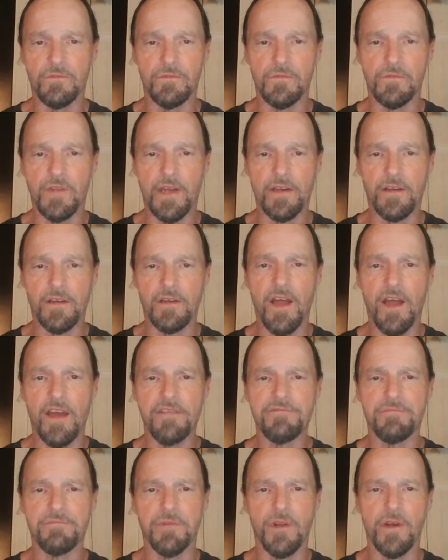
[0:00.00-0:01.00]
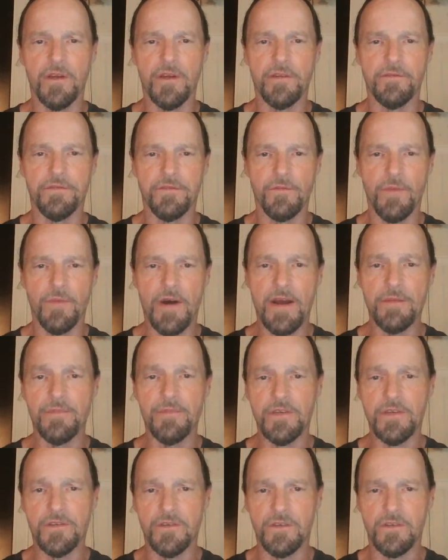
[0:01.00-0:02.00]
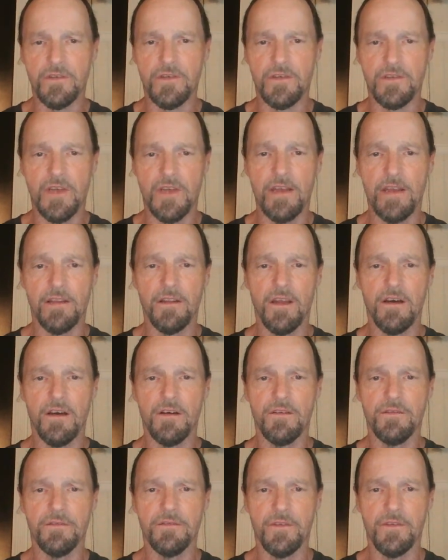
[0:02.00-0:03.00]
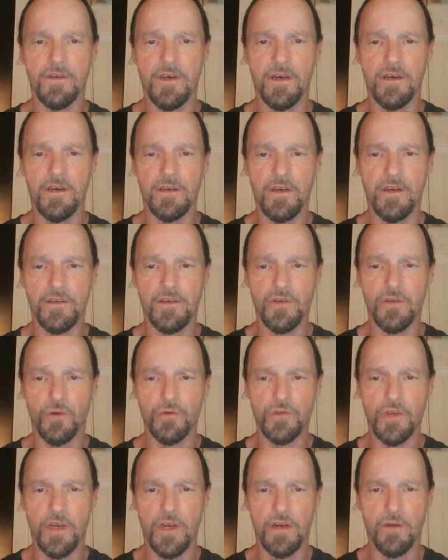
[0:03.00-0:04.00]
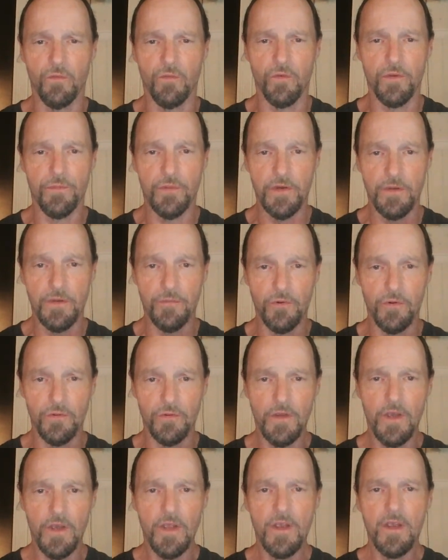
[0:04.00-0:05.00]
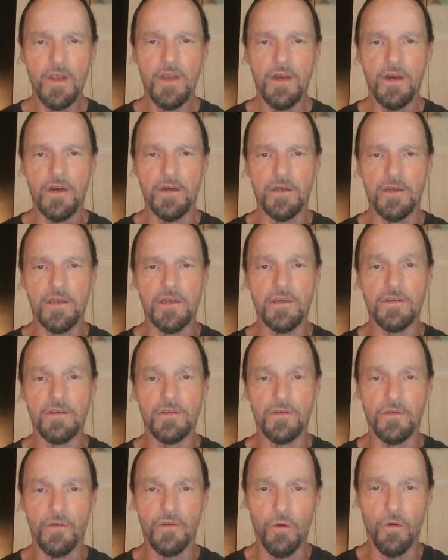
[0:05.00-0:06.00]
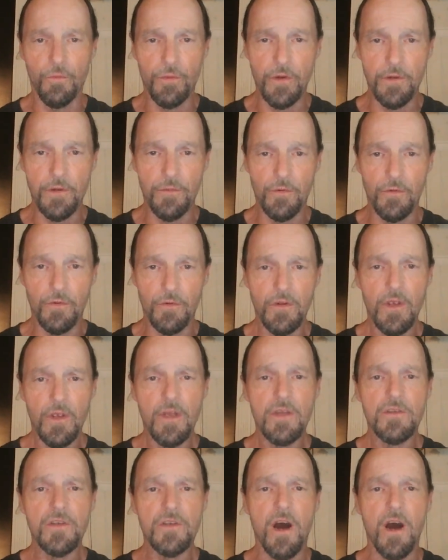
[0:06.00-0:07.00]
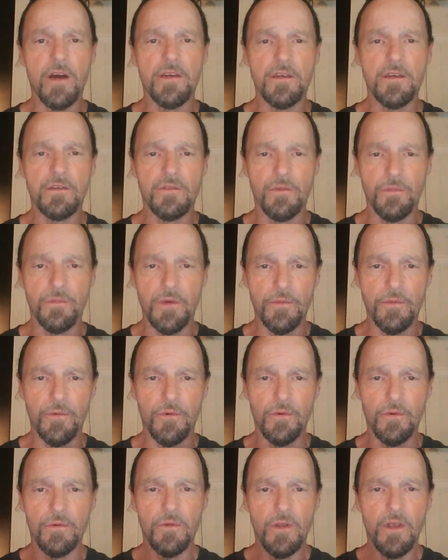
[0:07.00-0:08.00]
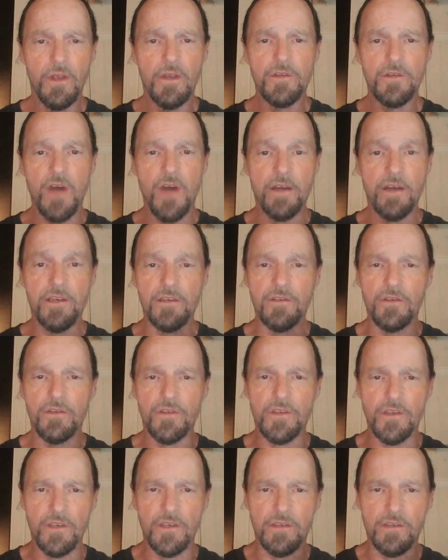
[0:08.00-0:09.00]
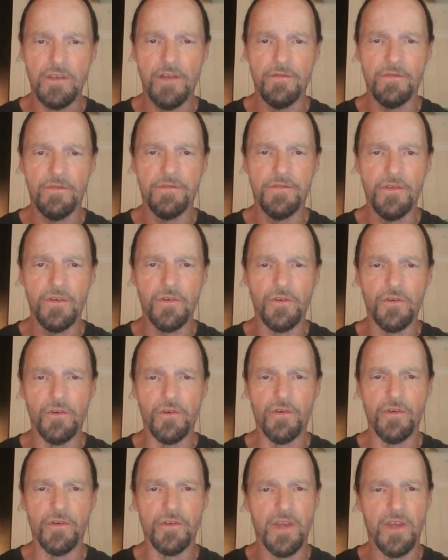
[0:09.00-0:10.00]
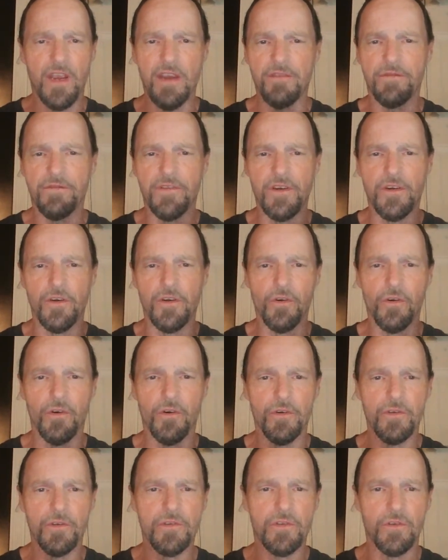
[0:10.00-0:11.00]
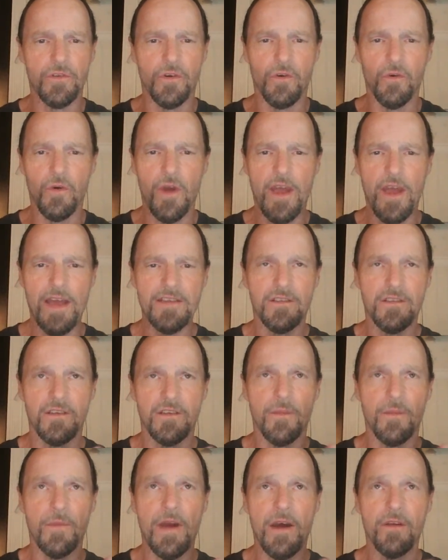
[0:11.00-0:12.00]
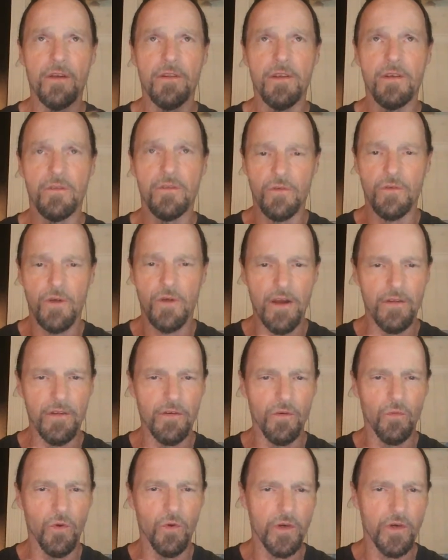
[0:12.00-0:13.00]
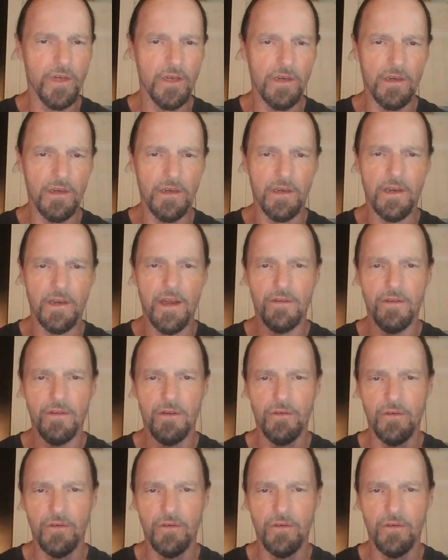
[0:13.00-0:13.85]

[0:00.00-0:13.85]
like a lifeblood for my business, because I love associating with people, getting to know people, talking to people, talking to 6, 7 figure earners, 8 figure earners, asking them how they're working, and how